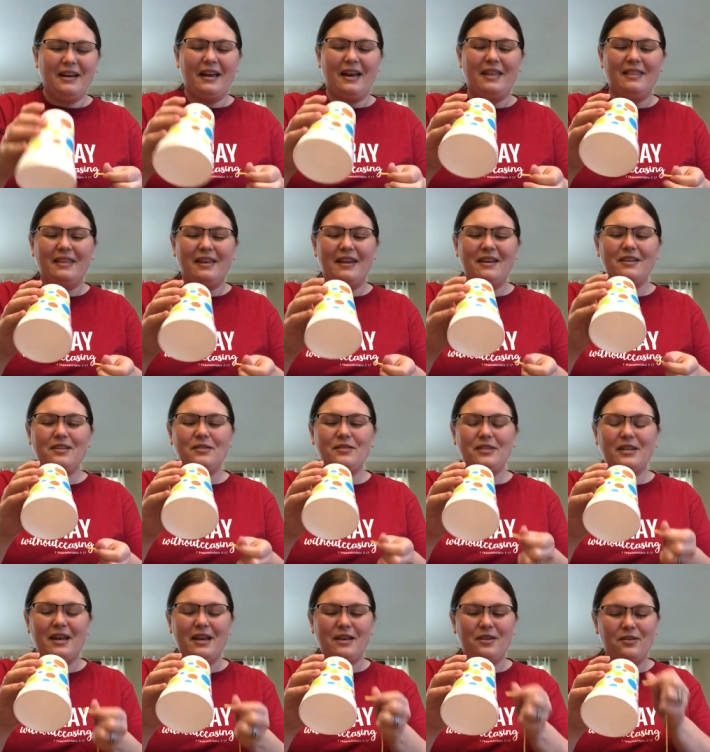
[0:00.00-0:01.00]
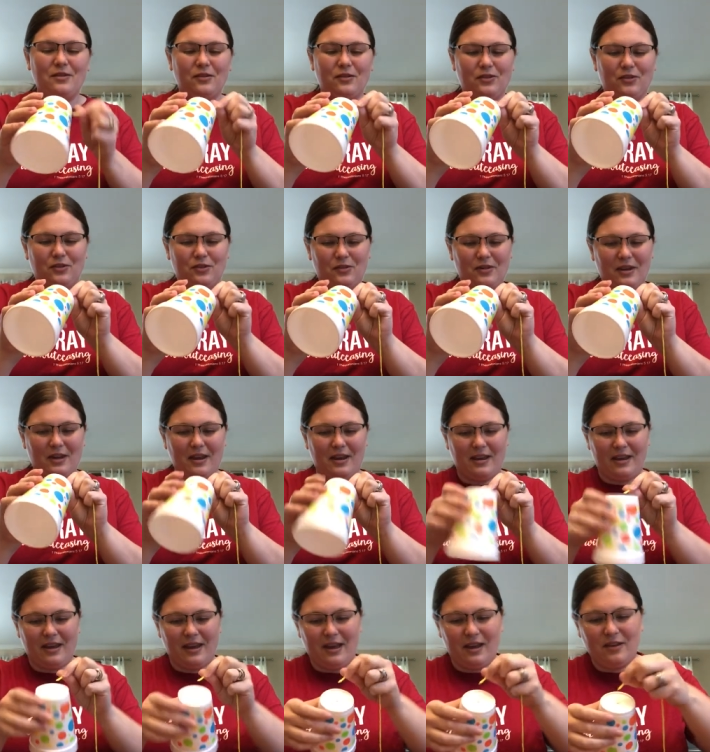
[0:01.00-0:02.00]
And then you take your
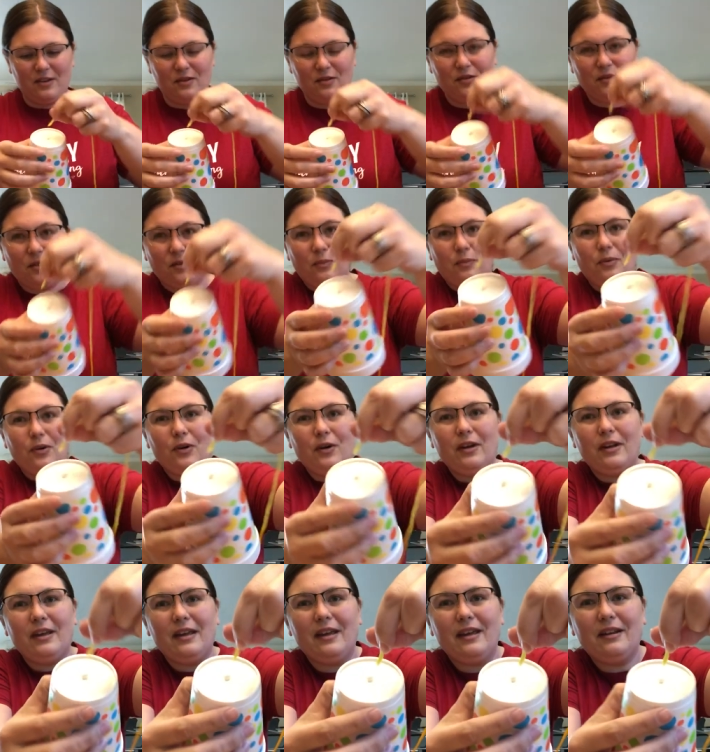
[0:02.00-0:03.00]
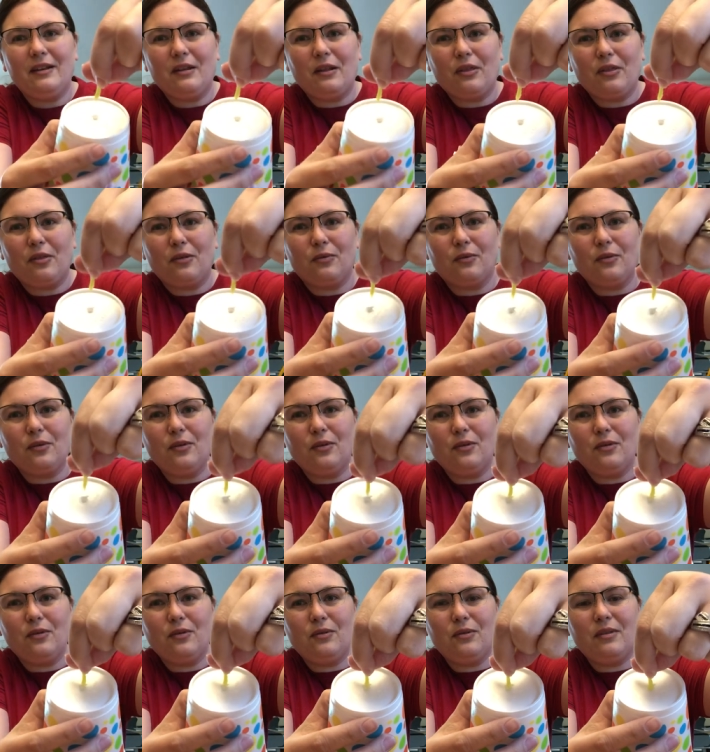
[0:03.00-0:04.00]
string and you put it
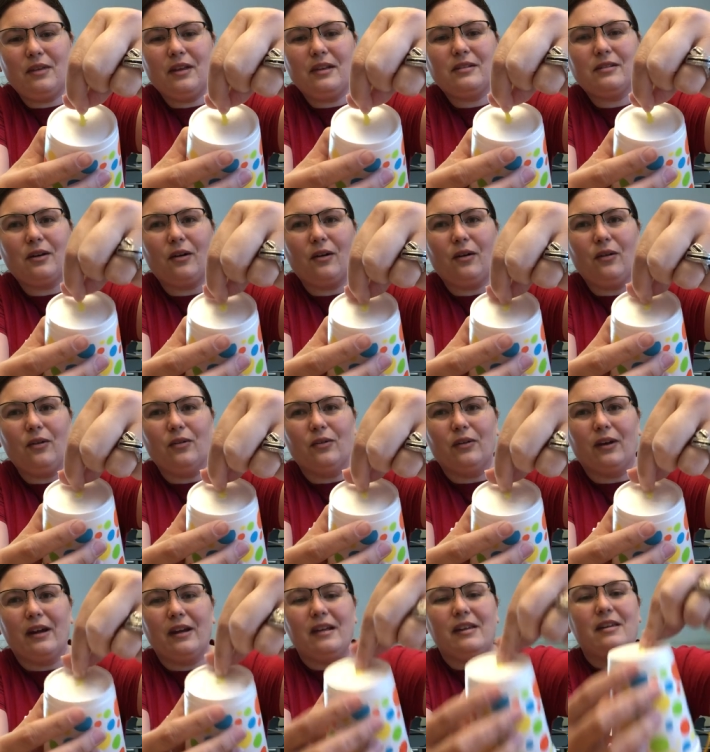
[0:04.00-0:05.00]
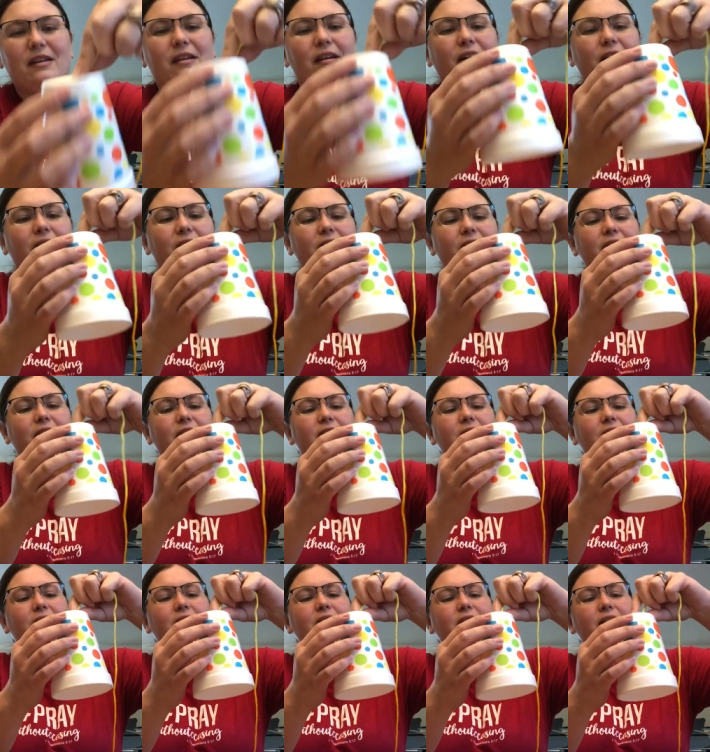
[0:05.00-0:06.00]
through this hole right here.
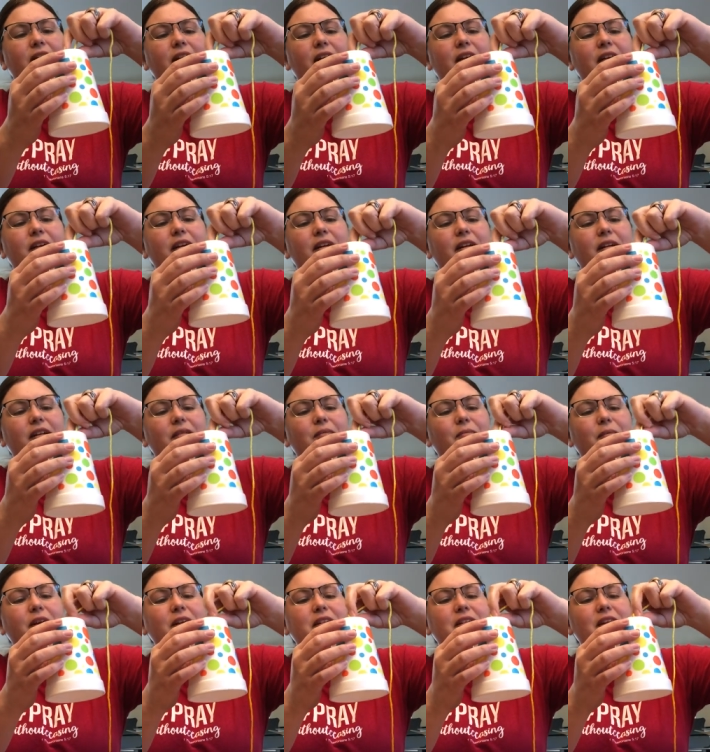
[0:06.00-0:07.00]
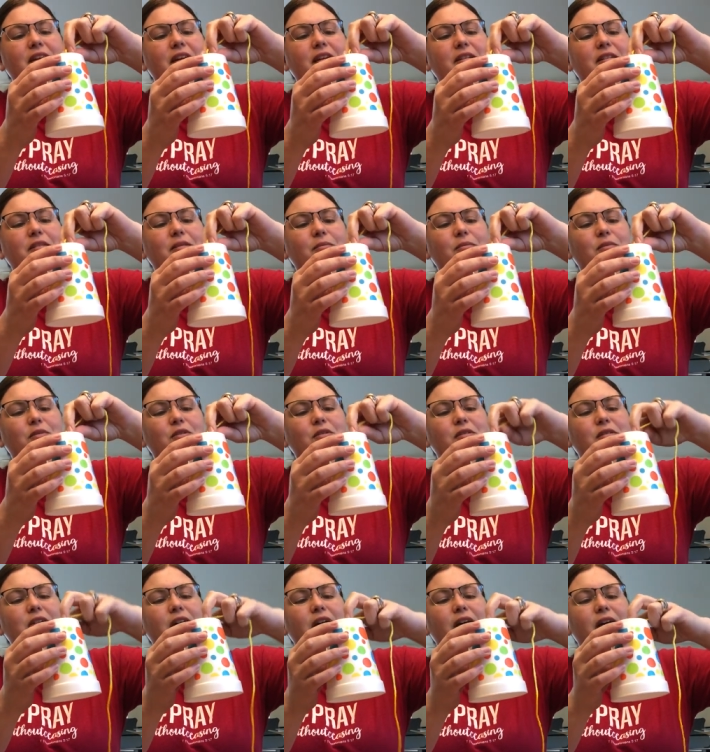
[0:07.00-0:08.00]
Might take some
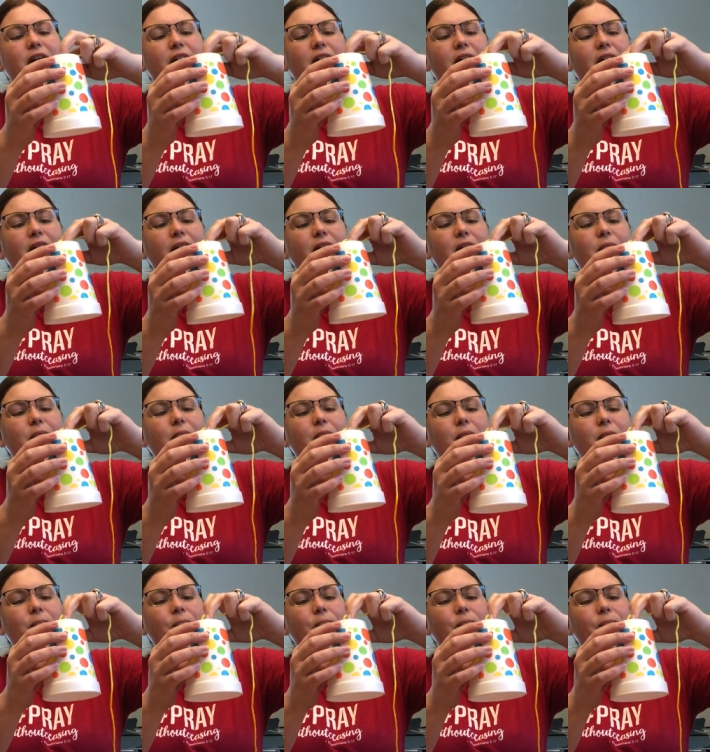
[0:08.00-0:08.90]
time.